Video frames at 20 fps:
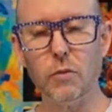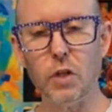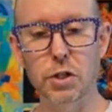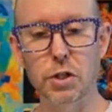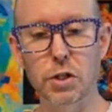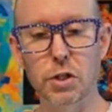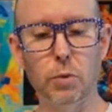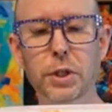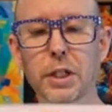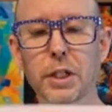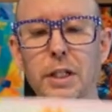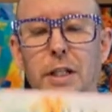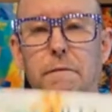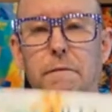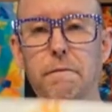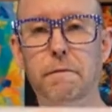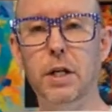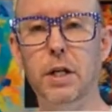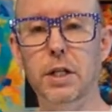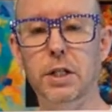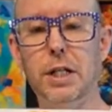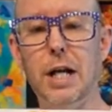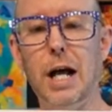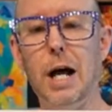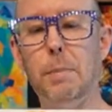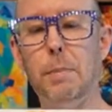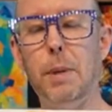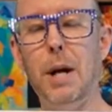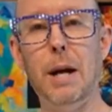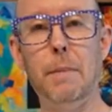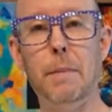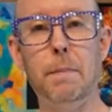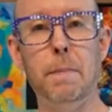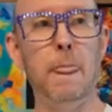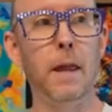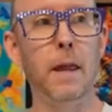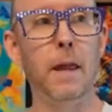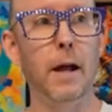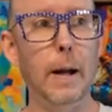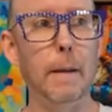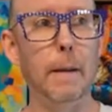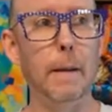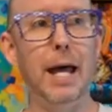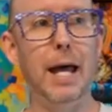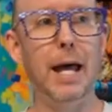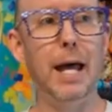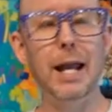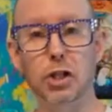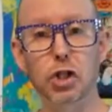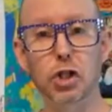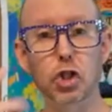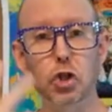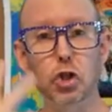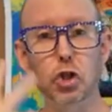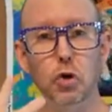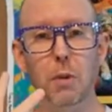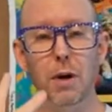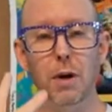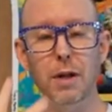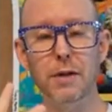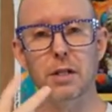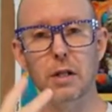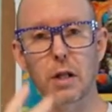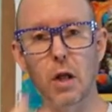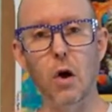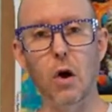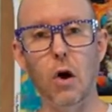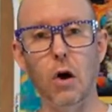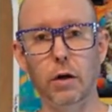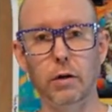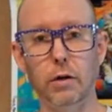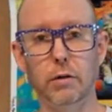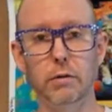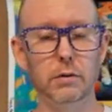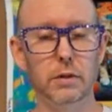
it's a really fun shop hop. And it's 2 months long.